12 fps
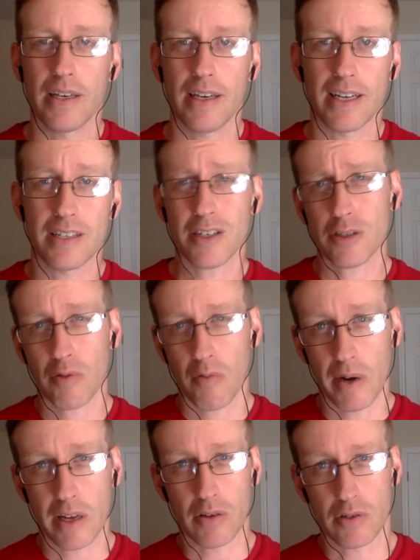It is also a
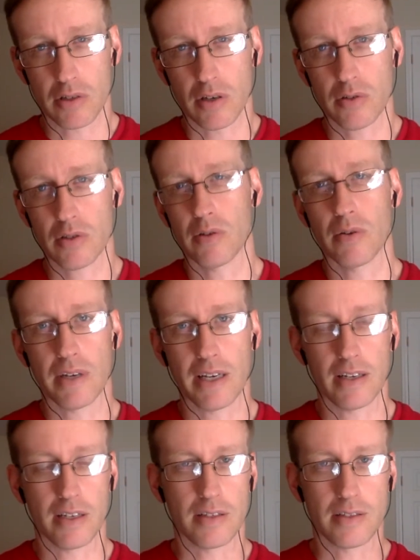radio show, so
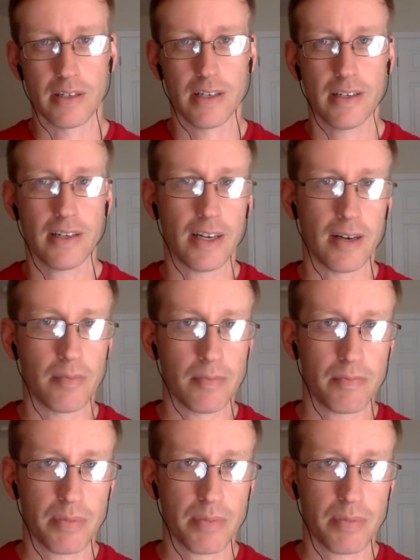it is um,